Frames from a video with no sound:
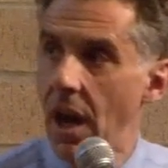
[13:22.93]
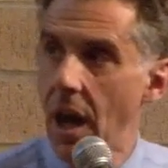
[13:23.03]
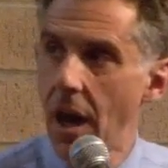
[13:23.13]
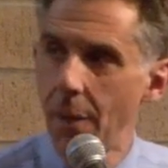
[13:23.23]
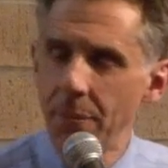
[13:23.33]

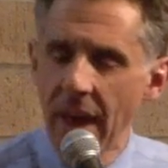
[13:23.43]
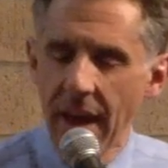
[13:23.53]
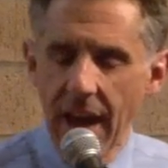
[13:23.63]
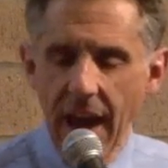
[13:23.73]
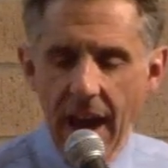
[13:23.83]

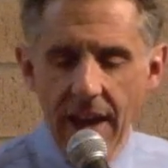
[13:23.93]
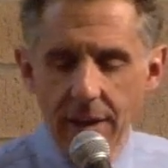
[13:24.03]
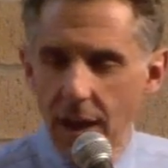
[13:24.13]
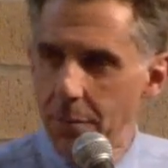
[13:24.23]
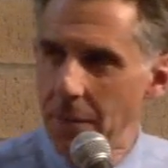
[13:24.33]

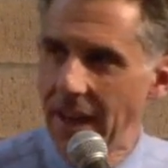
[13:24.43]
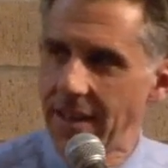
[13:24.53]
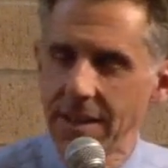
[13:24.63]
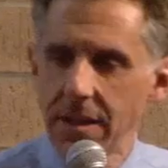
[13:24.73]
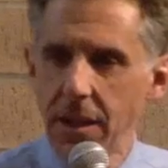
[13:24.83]
And it made
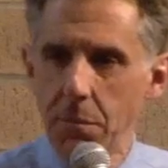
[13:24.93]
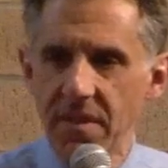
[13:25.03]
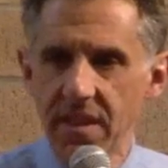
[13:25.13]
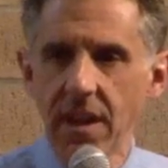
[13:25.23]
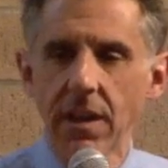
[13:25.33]
the team
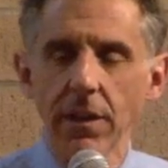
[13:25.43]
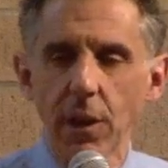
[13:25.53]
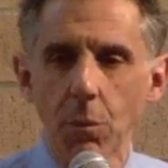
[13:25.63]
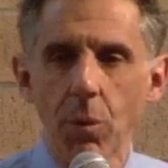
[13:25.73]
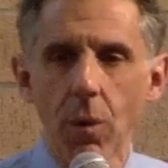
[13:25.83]
think a
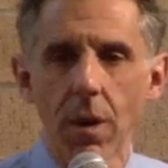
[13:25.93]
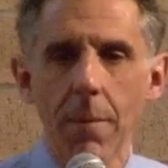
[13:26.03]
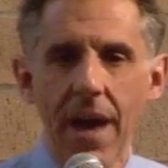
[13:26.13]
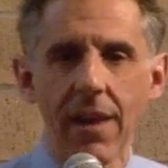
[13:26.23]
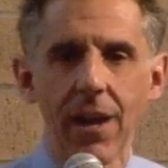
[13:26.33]
little more
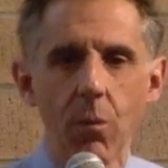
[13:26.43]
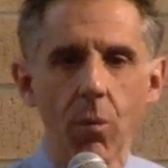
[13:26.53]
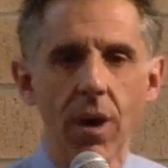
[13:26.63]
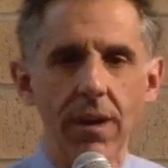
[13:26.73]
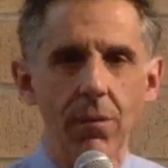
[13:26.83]
about
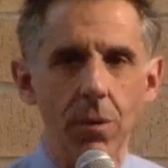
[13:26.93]
what